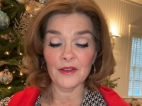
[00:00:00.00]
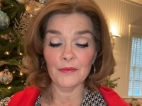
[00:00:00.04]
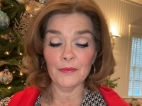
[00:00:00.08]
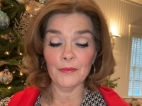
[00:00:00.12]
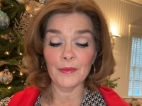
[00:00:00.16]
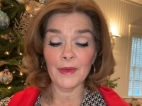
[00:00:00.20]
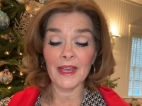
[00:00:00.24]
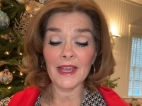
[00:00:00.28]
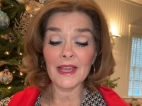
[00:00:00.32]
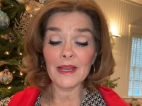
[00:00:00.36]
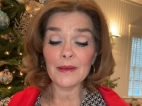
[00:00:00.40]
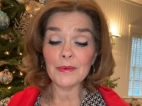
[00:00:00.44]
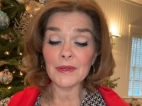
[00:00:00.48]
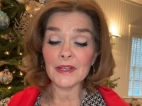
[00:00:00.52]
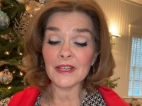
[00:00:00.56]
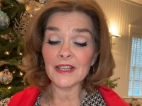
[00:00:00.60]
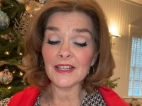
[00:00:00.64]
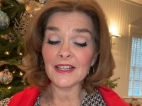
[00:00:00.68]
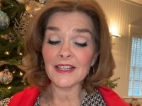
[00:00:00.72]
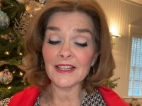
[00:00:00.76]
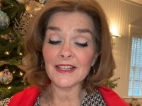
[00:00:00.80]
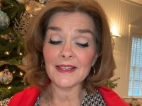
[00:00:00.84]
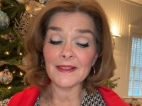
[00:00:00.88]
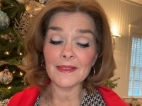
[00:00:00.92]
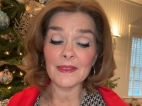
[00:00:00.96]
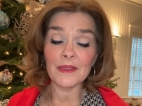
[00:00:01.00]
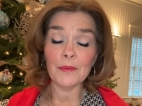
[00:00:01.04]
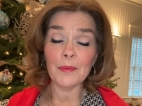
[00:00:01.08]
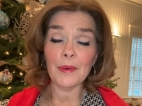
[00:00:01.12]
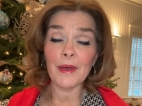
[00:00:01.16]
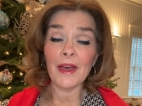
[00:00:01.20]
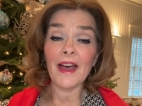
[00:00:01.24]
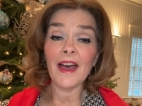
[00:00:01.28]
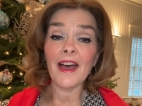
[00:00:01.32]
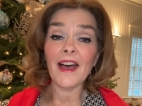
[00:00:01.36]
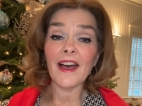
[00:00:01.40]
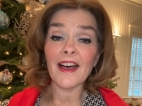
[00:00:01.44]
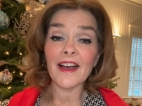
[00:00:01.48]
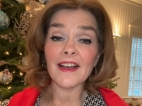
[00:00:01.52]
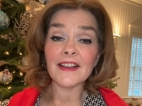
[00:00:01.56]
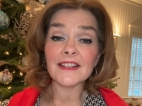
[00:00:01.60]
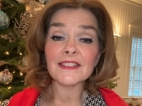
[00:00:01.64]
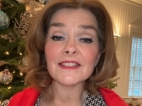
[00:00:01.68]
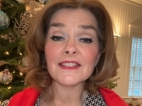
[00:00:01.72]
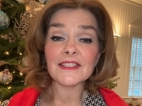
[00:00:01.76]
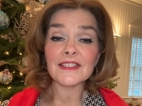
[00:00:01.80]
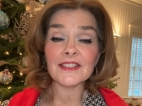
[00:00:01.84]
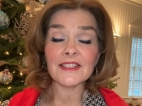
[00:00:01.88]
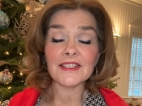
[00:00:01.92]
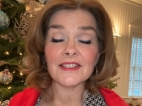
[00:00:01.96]
Maybe in the
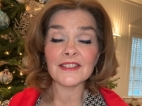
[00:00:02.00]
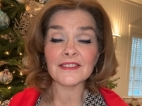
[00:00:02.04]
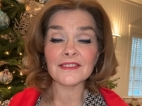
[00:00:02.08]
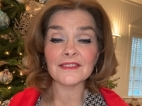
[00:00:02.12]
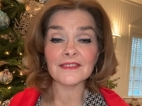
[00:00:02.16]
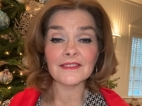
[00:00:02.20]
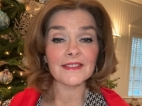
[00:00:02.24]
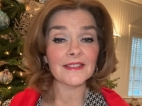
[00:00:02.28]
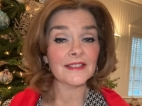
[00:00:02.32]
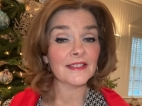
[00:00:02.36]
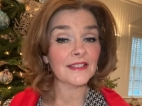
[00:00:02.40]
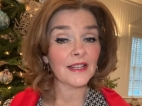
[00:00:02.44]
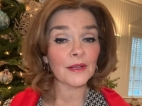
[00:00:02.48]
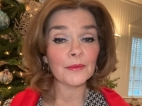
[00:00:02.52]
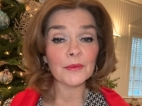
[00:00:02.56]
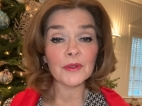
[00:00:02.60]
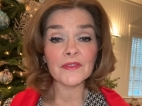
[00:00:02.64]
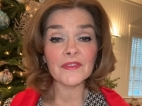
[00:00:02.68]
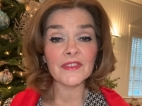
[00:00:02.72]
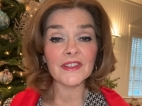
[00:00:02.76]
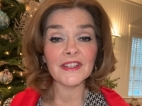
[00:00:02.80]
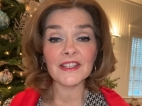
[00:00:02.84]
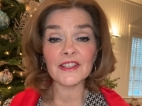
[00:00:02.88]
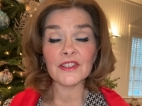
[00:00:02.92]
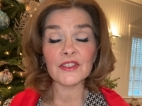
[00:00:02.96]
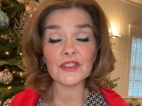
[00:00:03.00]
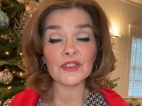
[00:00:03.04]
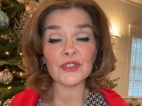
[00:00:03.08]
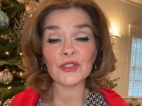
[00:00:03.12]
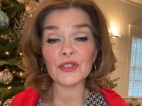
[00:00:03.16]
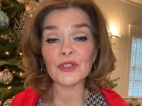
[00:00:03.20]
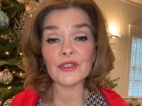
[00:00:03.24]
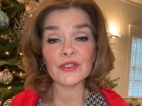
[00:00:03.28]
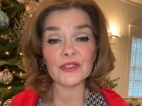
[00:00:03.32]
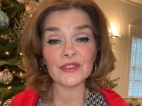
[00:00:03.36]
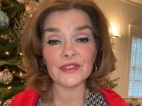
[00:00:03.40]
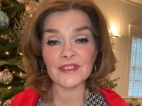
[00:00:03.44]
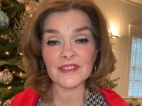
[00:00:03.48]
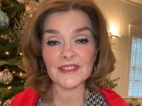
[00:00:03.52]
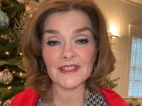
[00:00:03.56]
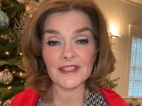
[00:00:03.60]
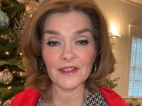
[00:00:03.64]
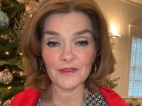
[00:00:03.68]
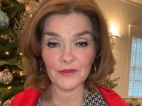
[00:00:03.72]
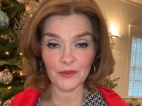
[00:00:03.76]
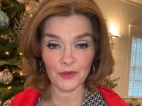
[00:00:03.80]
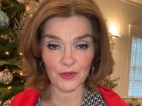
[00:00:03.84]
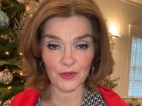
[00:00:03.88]
past, some of the externals of